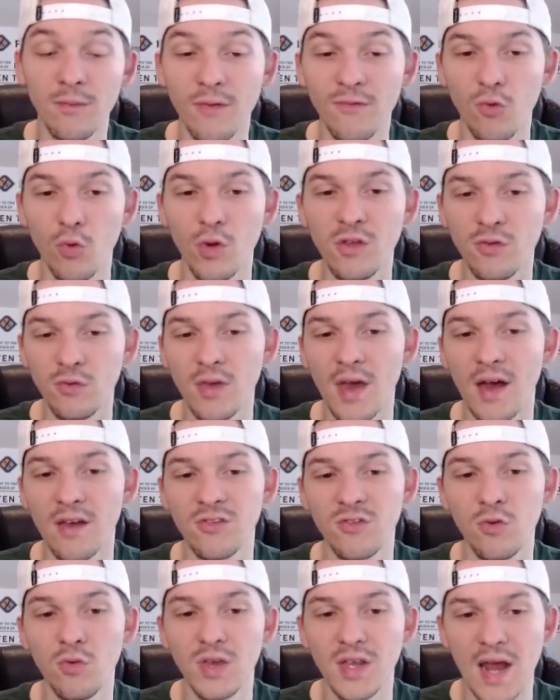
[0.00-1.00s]
you
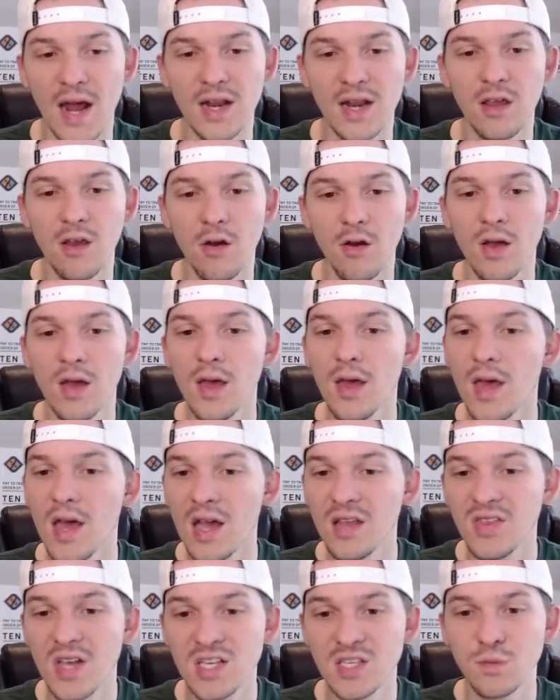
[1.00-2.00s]
guys do get out of here.
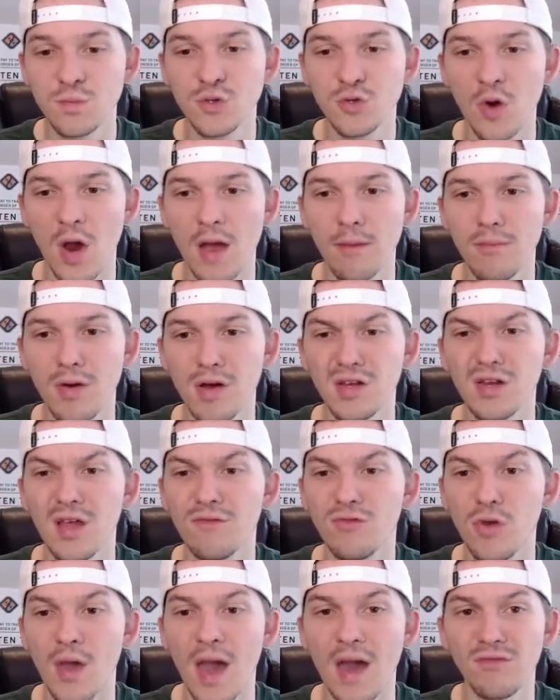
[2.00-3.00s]
Hit that subscribe button
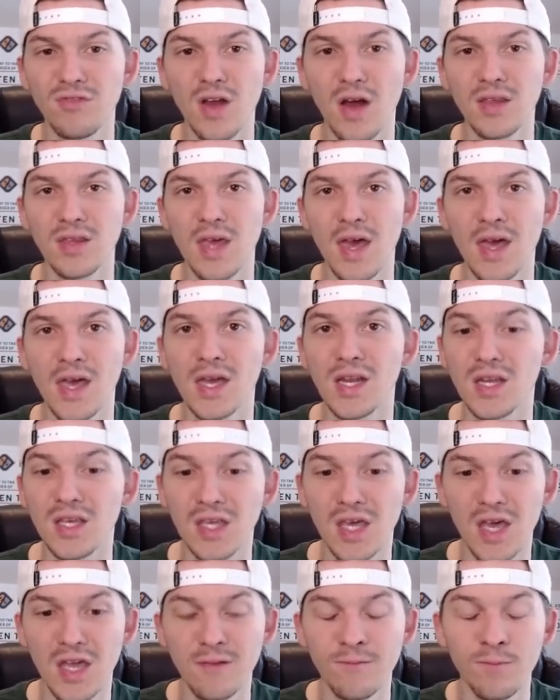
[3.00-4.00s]
if you have not yet. And
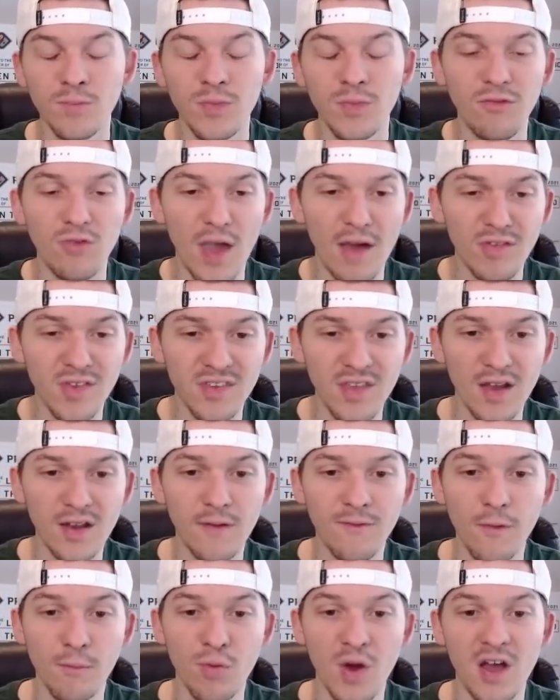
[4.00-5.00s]
again, if you haven't signed
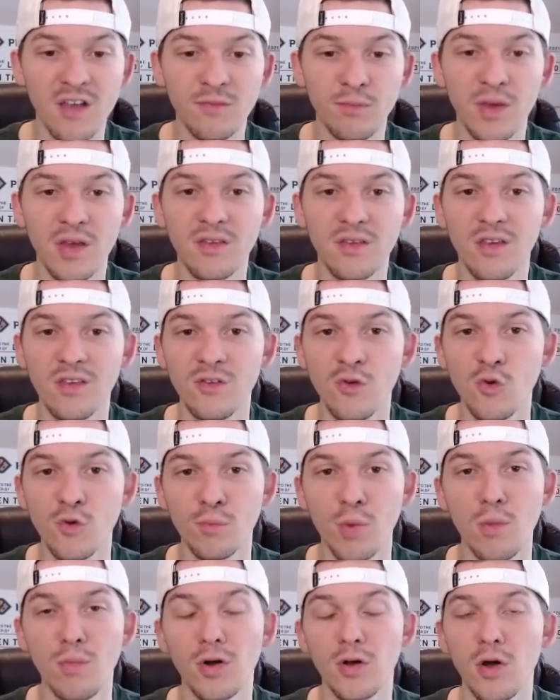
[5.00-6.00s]
up for Prizepicks, use
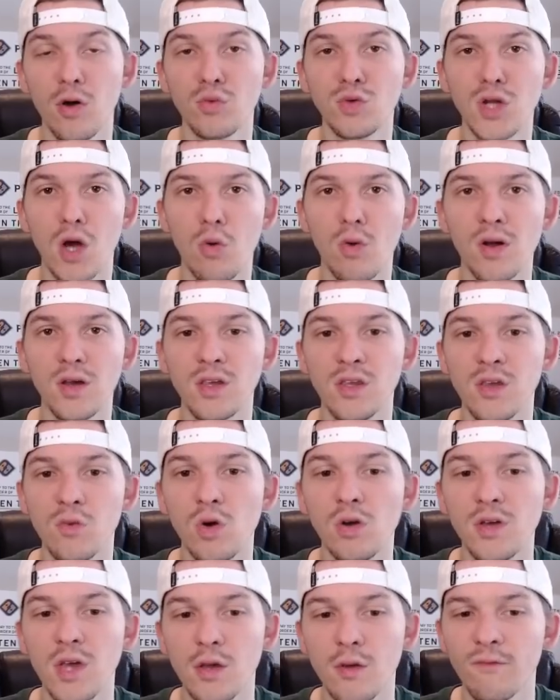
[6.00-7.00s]
promo code NOAH. You
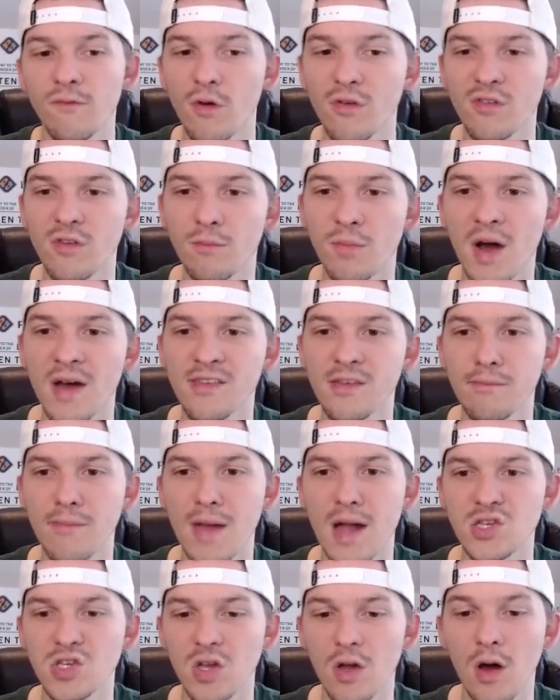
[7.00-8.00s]
will get your first deposit
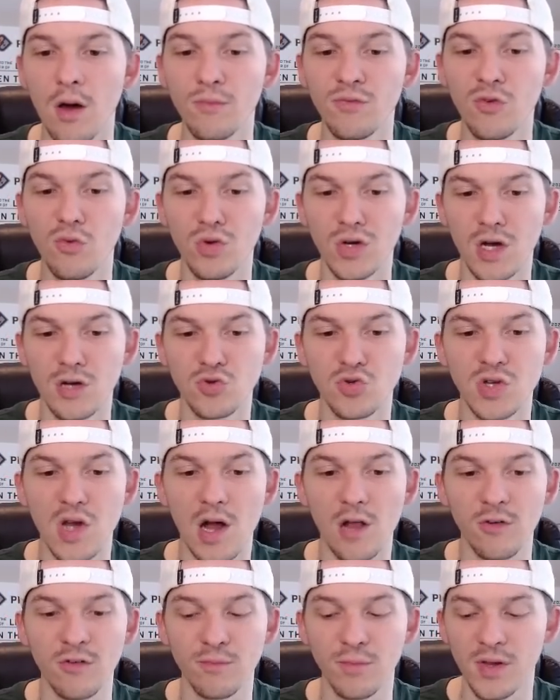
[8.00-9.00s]
matched up to
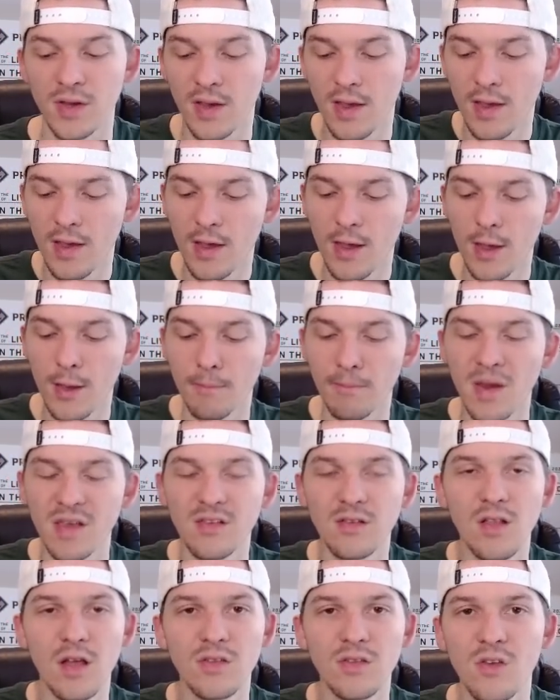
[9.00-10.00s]
$100. But
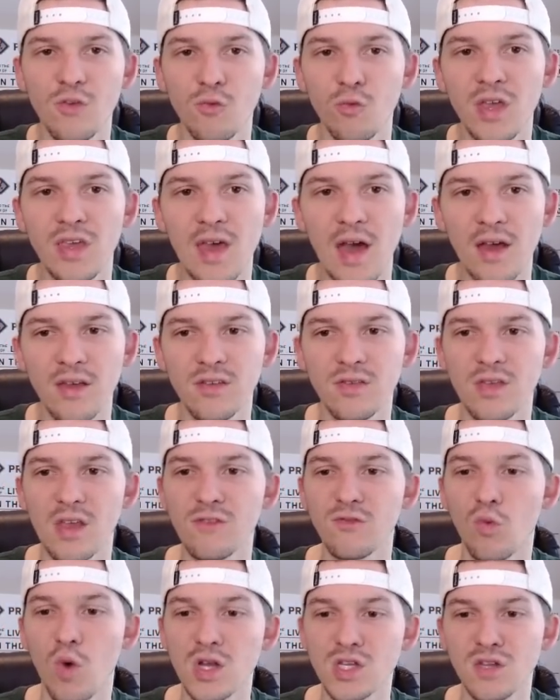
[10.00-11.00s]
best of luck this week, guys.
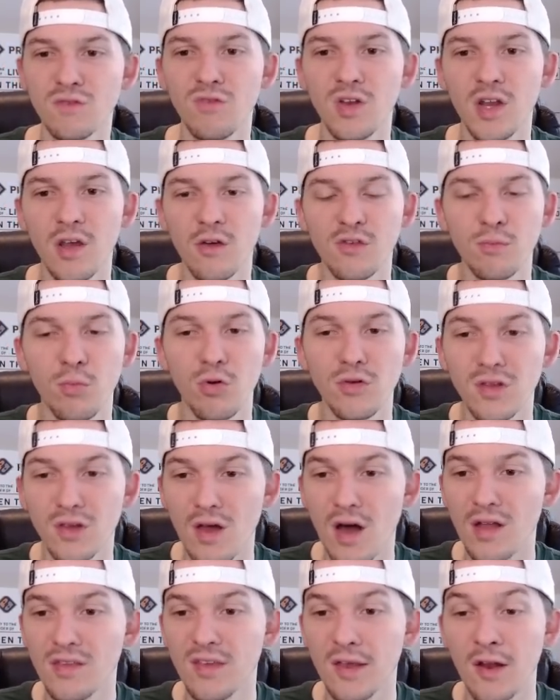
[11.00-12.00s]
Thanks for watching the video, supporting the
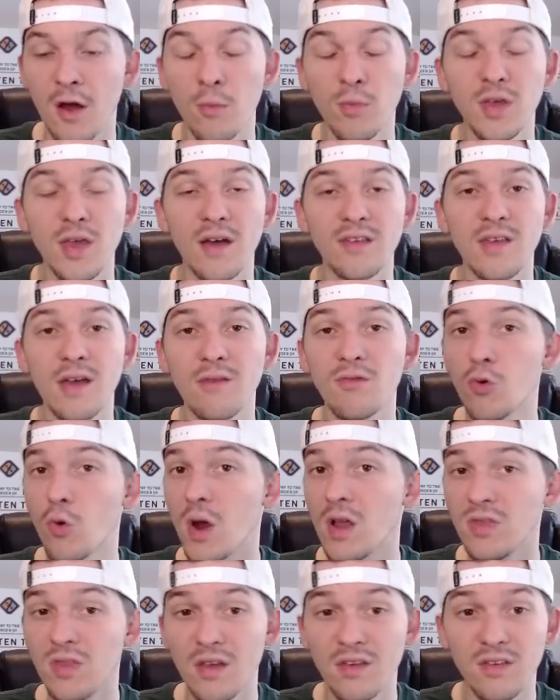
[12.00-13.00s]
content. Hope you guys have a
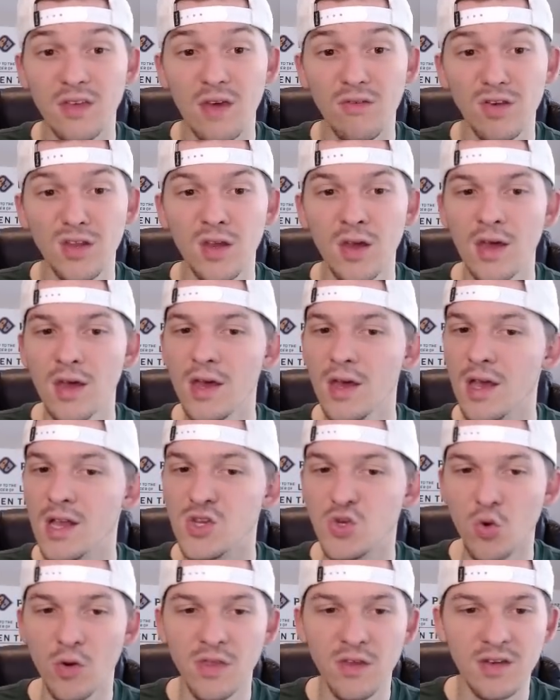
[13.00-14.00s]
great Thanksgiving.
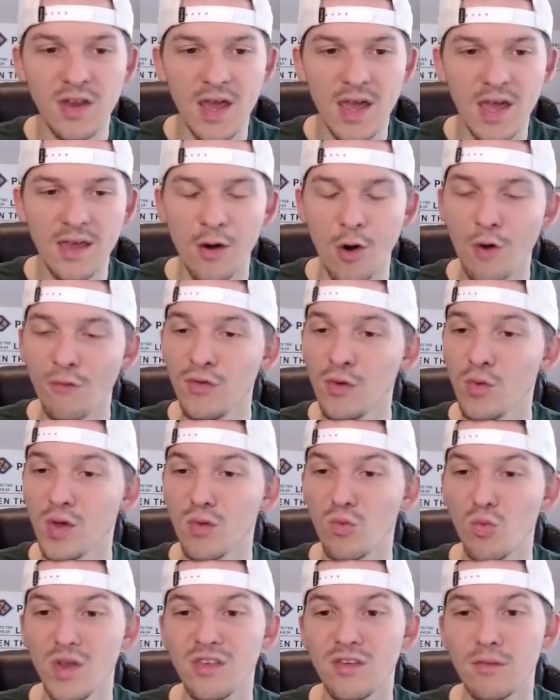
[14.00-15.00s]
Enjoy the day. Hopefully we
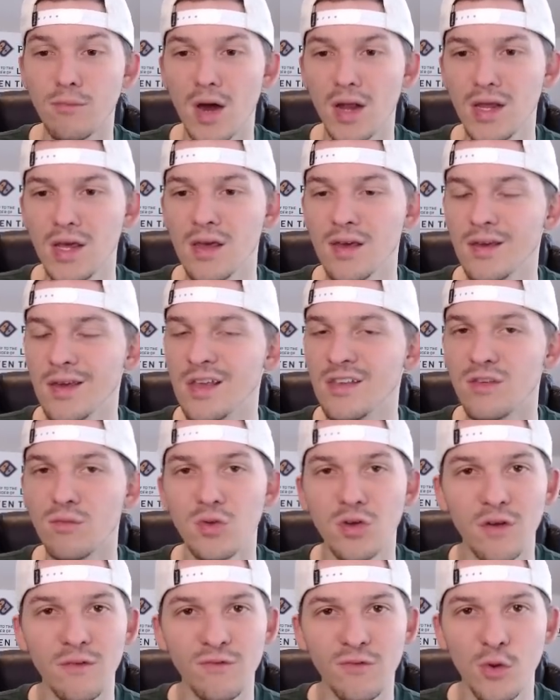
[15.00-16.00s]
can win some money, eat some
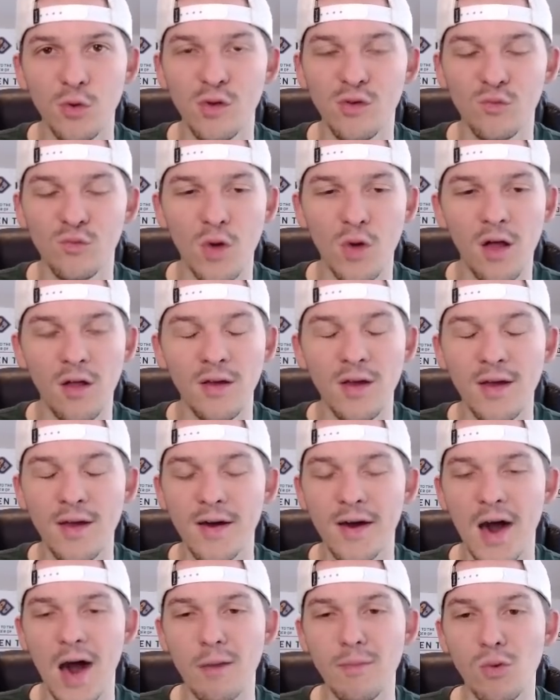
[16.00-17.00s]
good food as well.
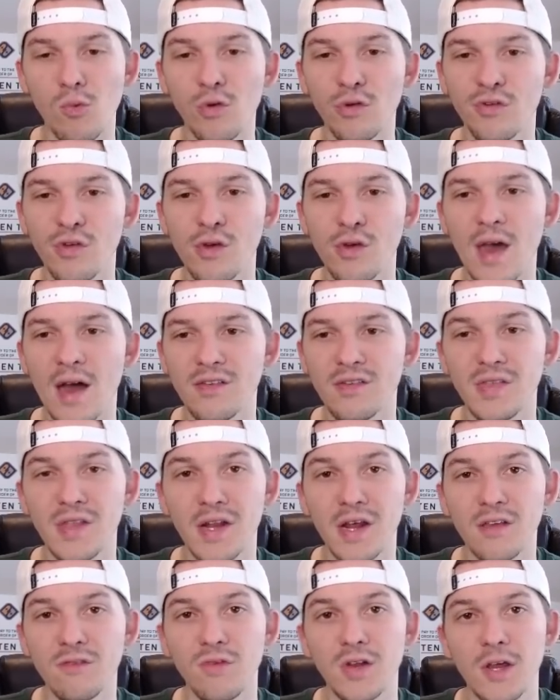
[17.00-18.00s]
And we'll see you guys in the
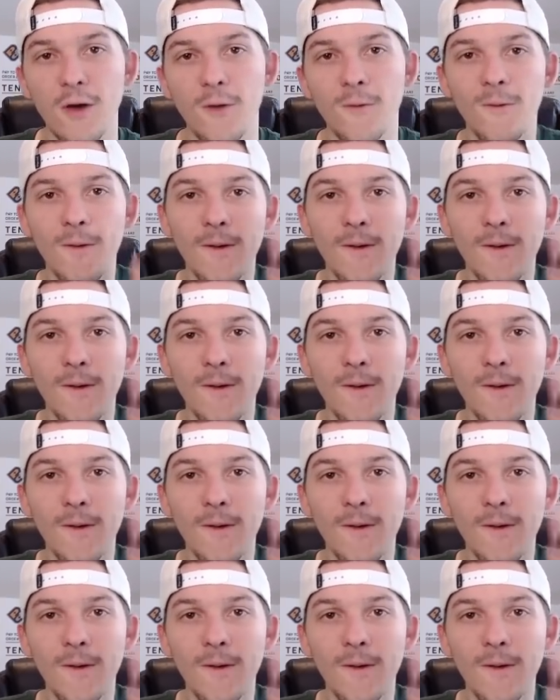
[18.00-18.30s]
next video.